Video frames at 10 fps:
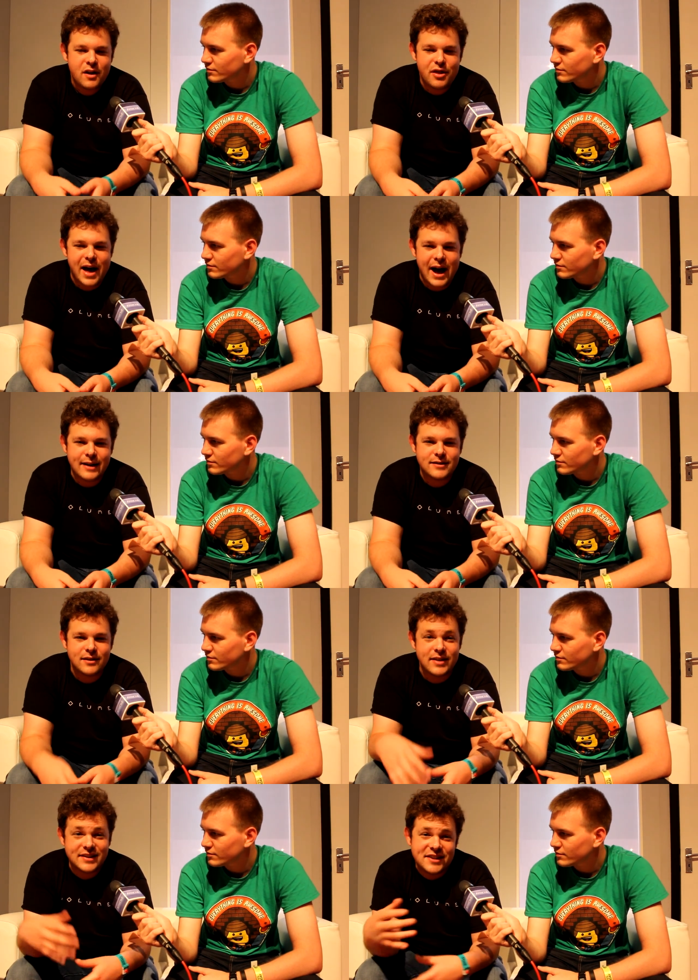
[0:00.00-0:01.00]
Speaker 1: that
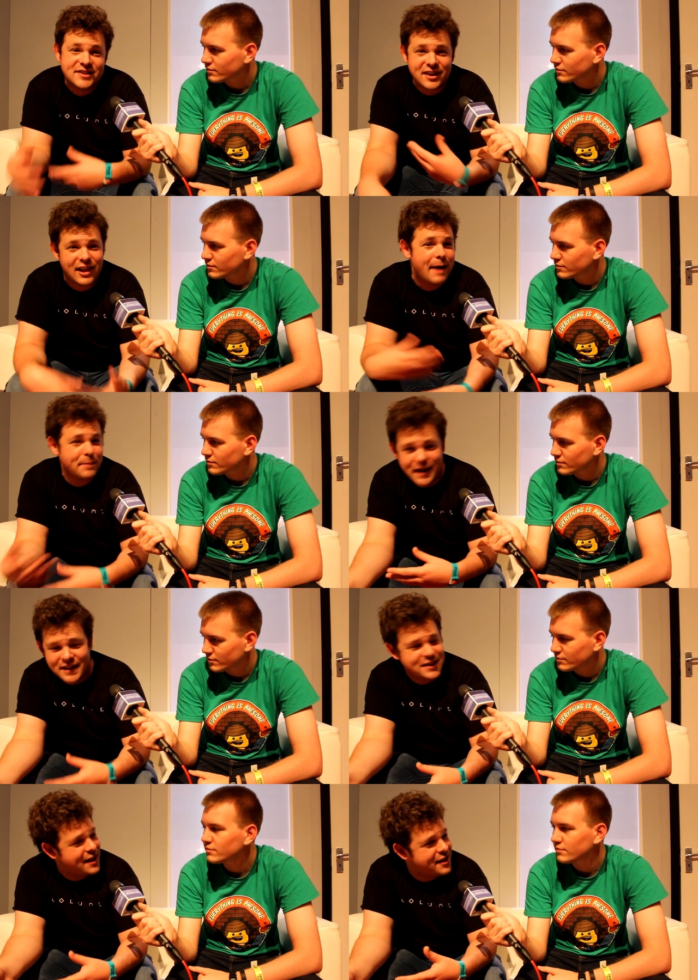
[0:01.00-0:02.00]
this is still happening
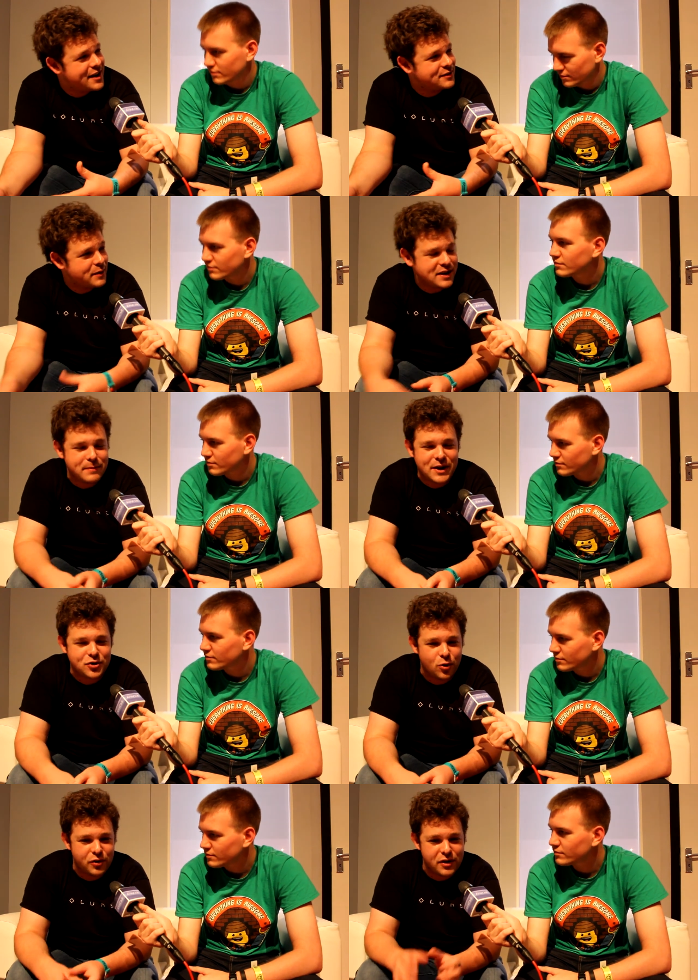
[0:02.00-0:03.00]
in 10 years. We need to make
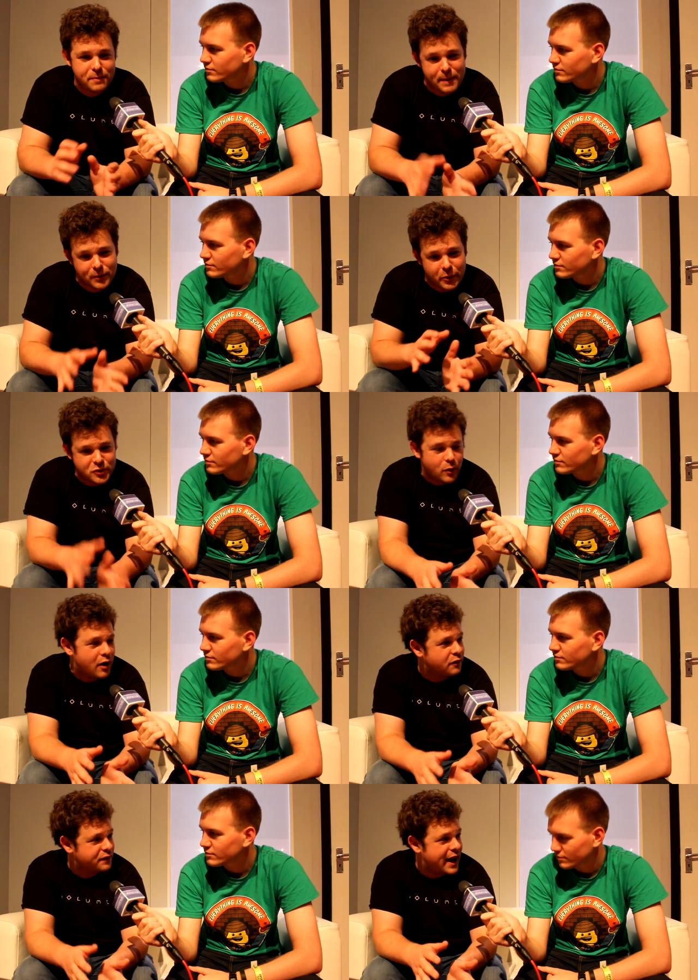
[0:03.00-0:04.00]
sure that the people who are
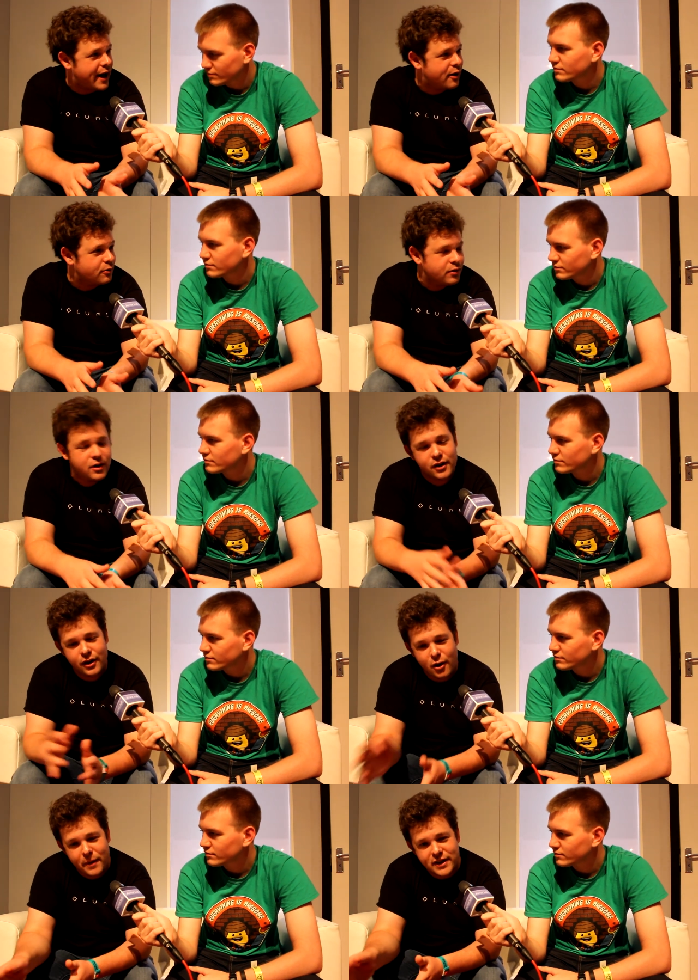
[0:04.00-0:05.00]
12 now,
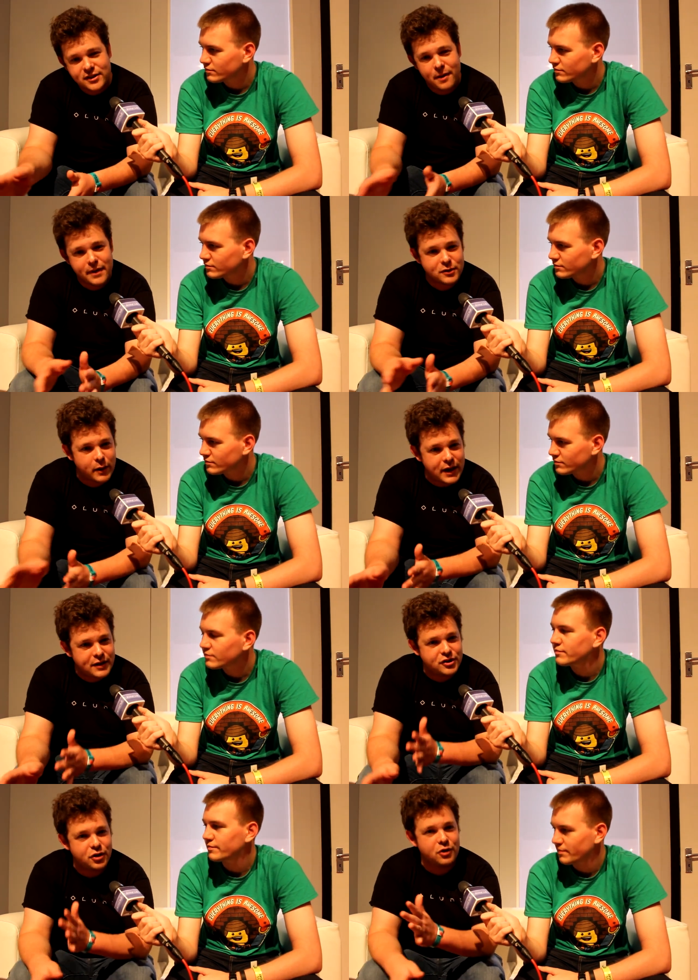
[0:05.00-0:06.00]
you know, by the time they're
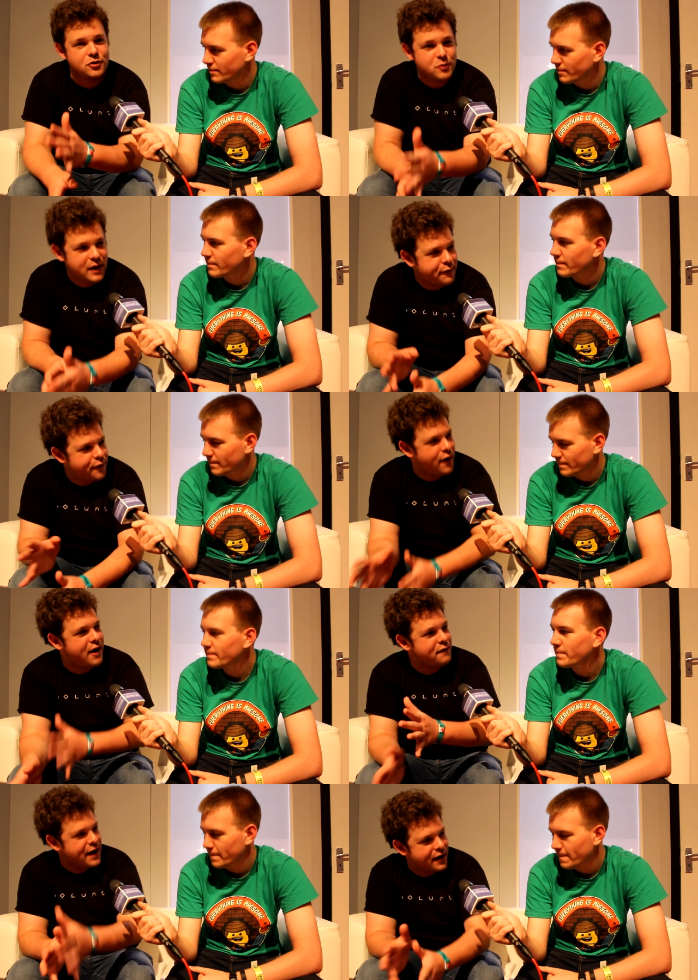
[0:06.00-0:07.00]
22,
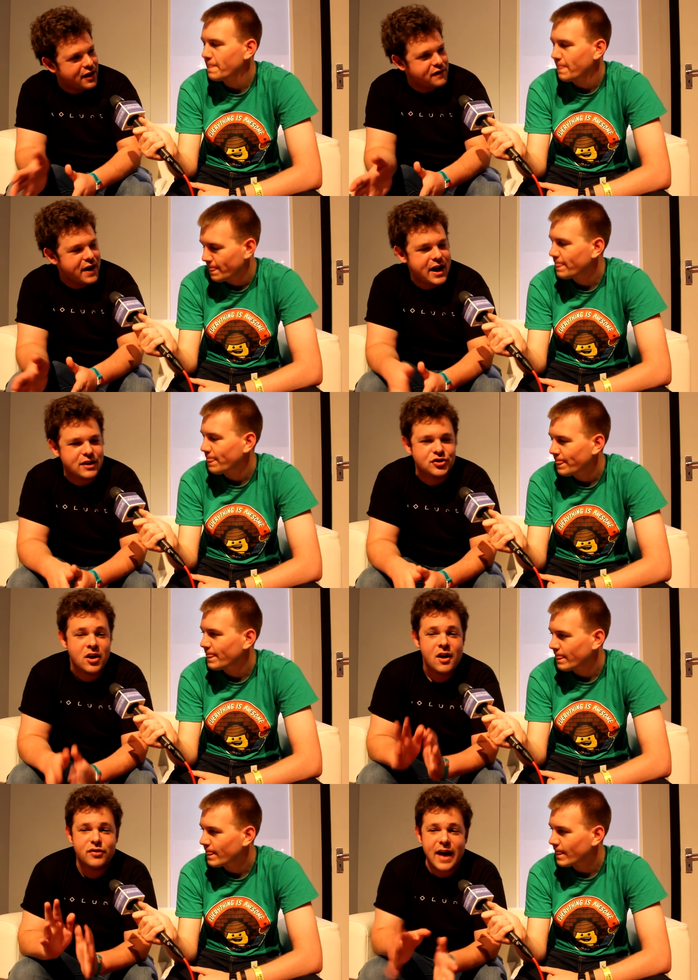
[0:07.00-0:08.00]
25, that kind of age,
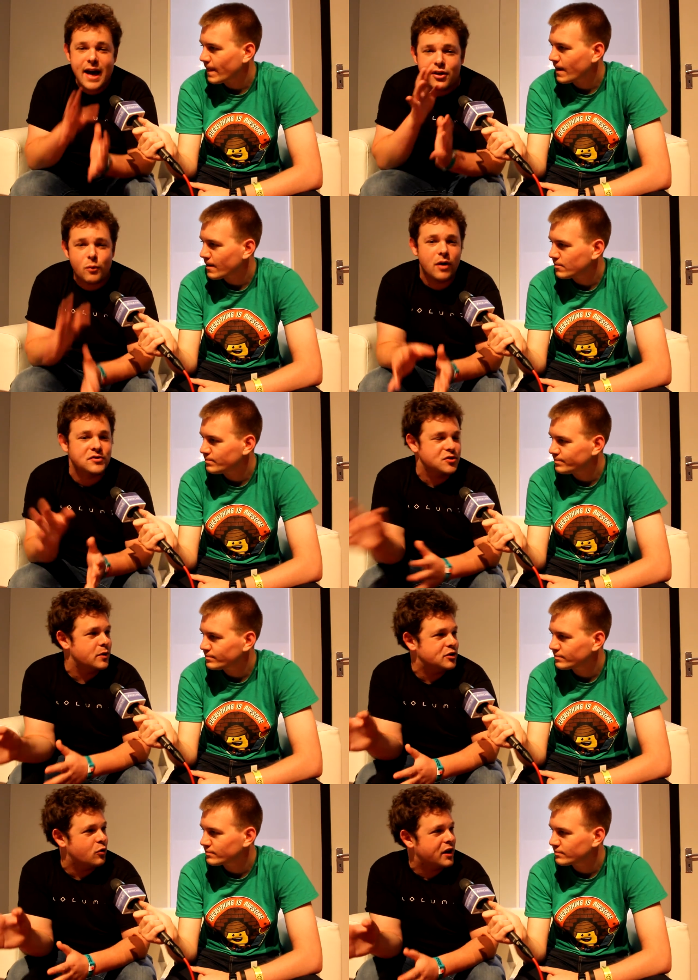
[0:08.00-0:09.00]
they're the ones that
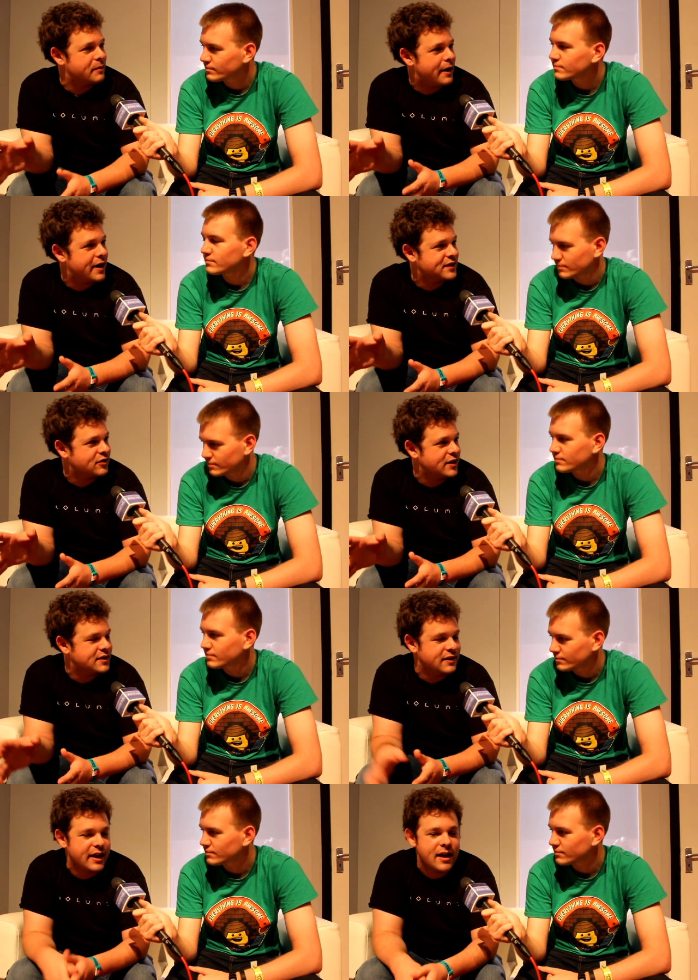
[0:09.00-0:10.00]
we're talking about
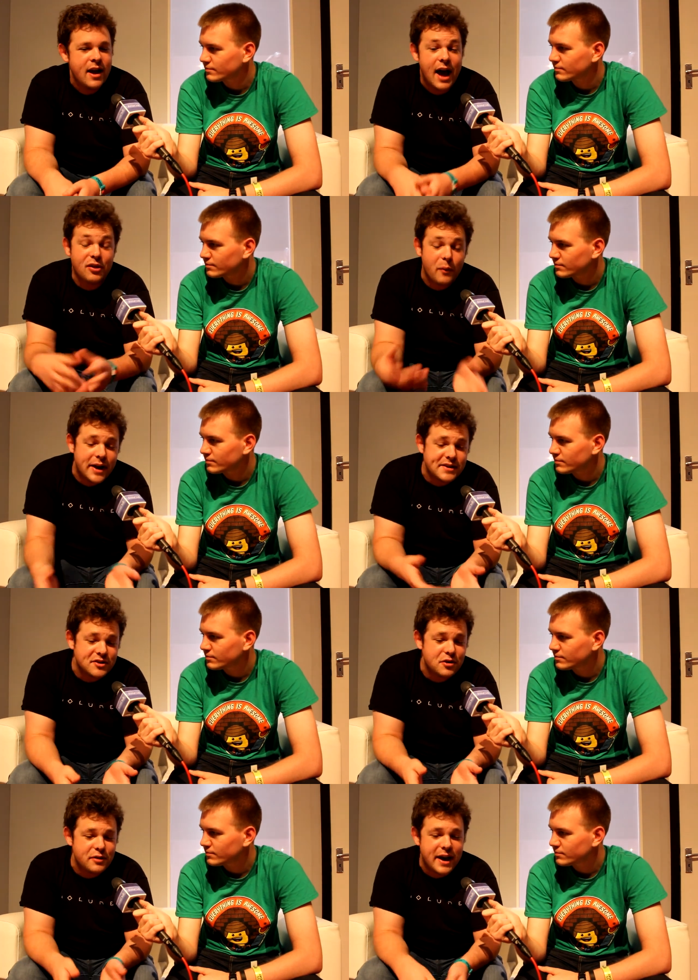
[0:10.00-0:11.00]
excitedly. And the way to
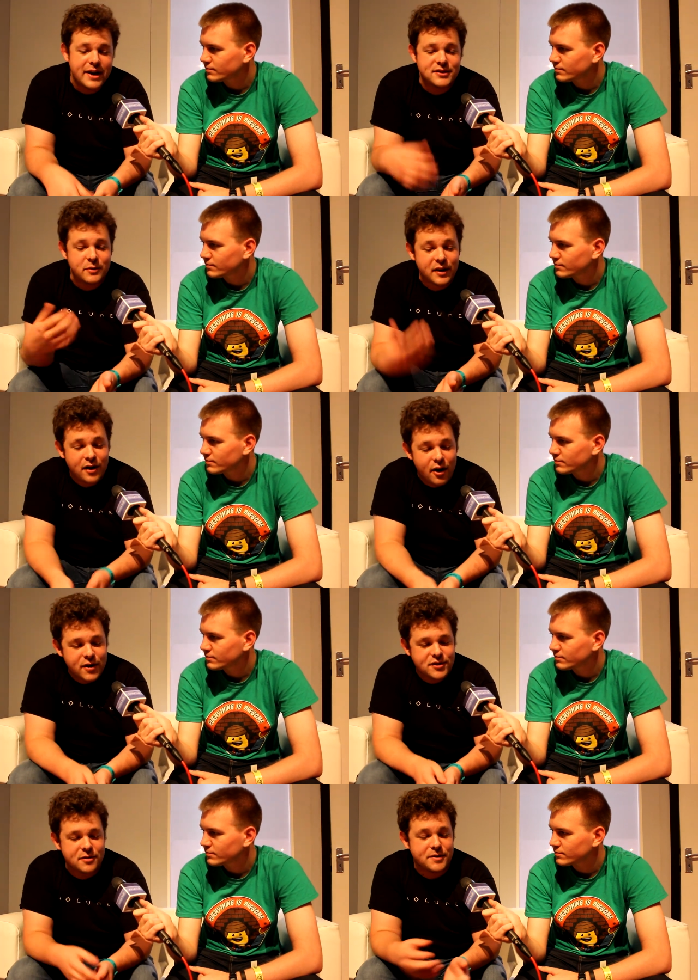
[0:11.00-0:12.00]
do that is to
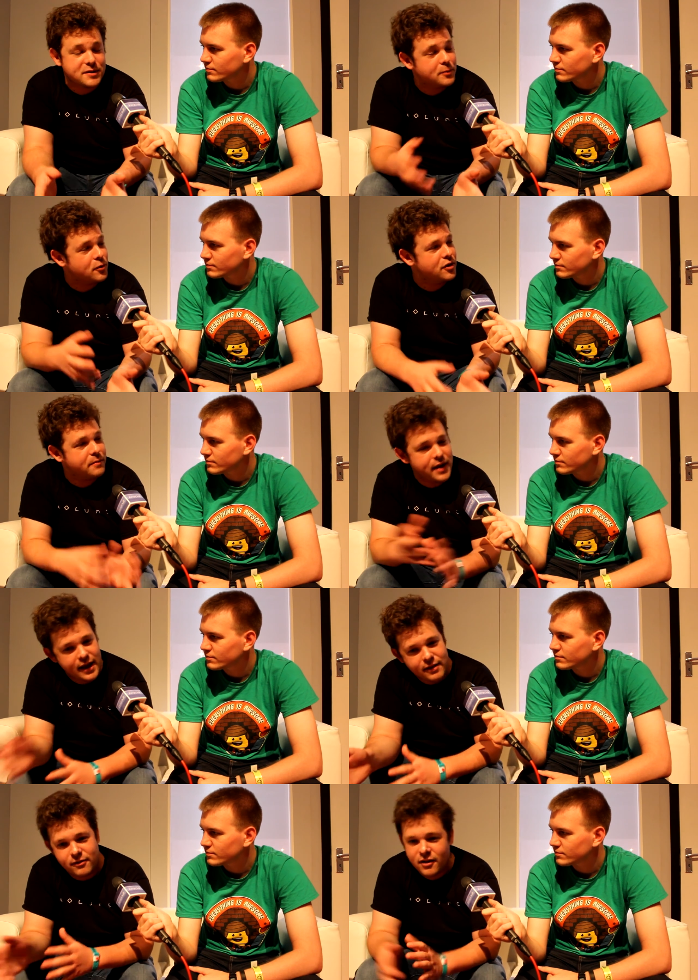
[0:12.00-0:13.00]
encourage them and support them
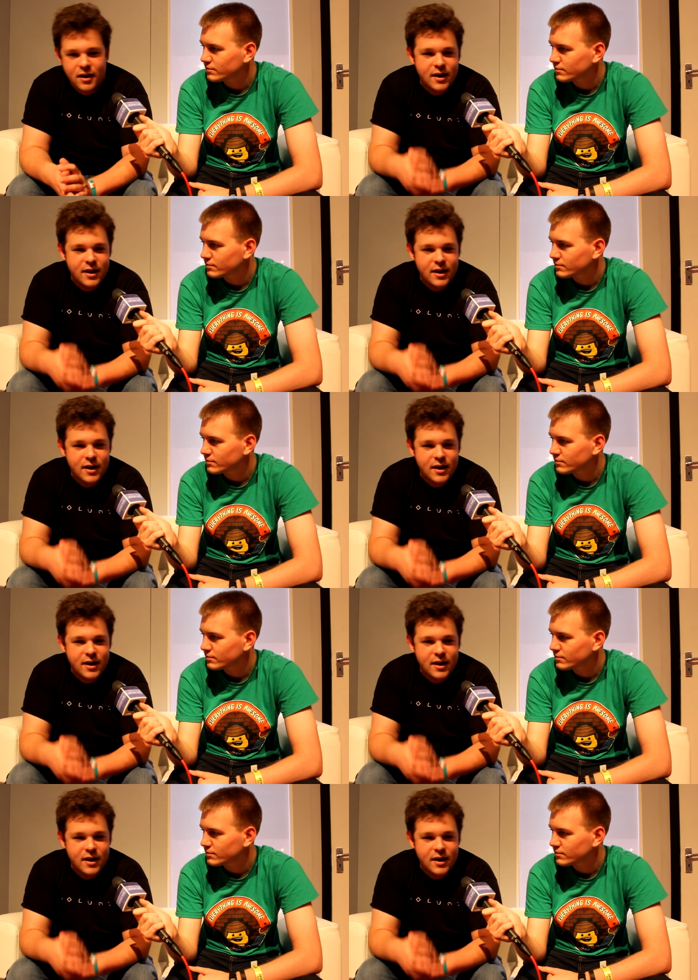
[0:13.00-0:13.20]
in